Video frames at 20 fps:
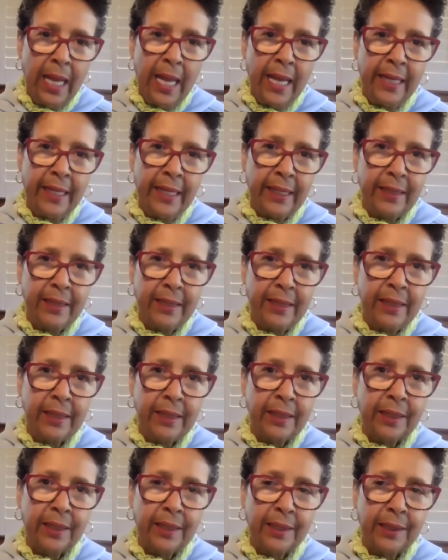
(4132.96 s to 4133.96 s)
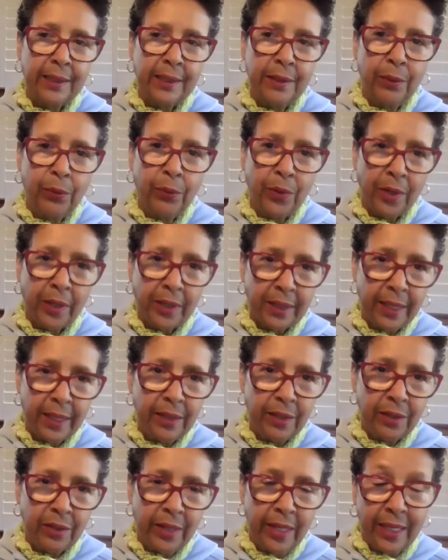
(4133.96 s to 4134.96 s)
And I think the work
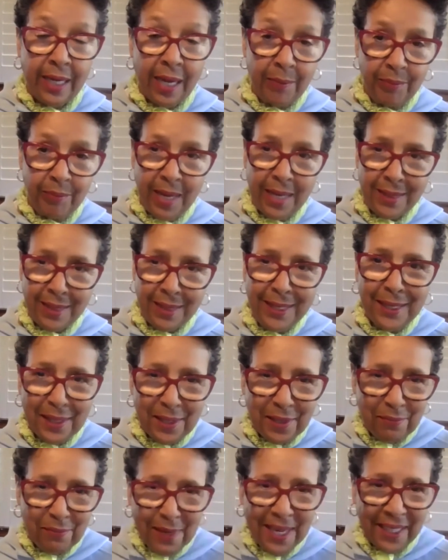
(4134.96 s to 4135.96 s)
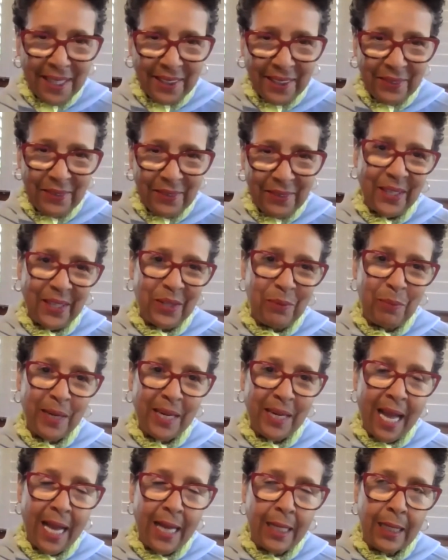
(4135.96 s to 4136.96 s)
that and I'm at the end of my career,
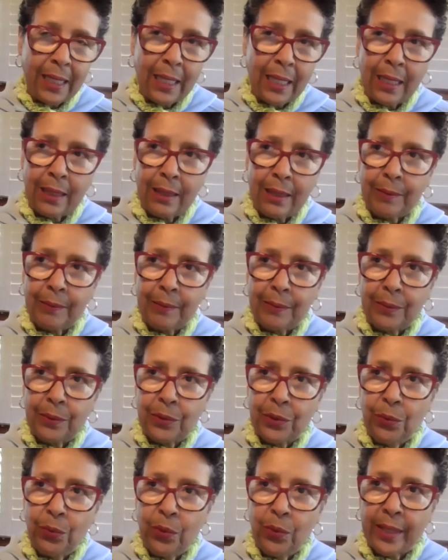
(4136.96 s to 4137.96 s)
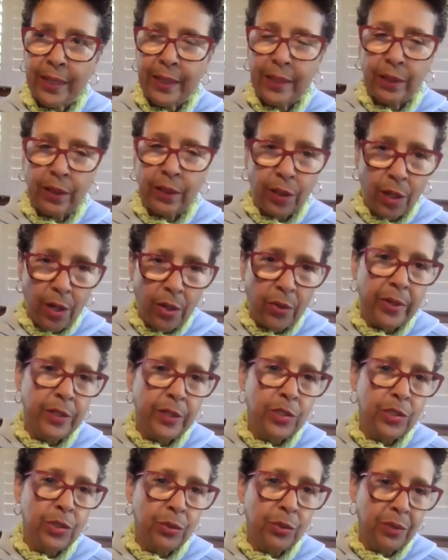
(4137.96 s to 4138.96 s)
but I do want to
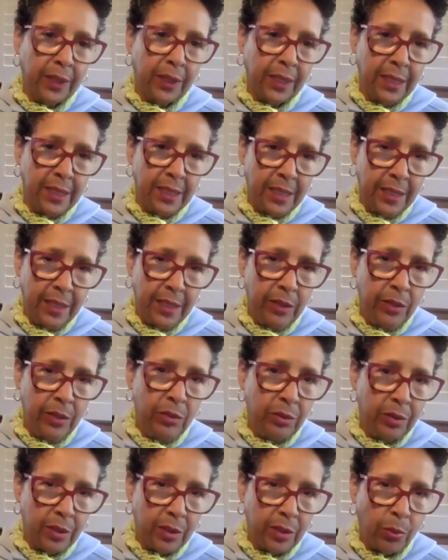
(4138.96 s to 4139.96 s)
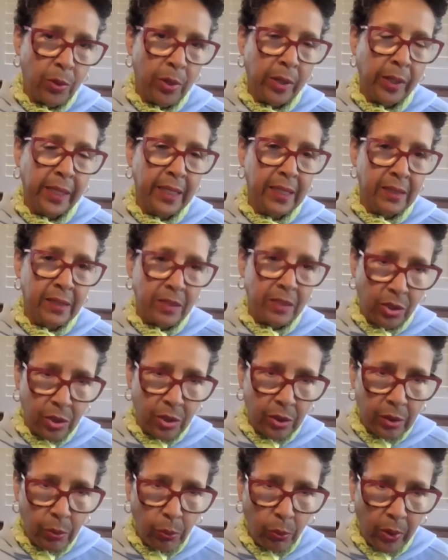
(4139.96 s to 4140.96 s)
encourage you to continue this work. It's
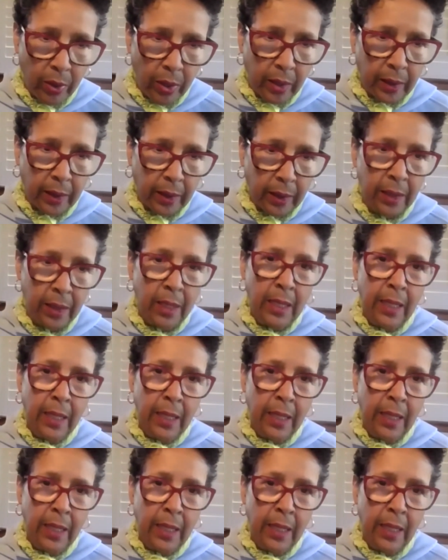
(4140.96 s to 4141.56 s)
good work.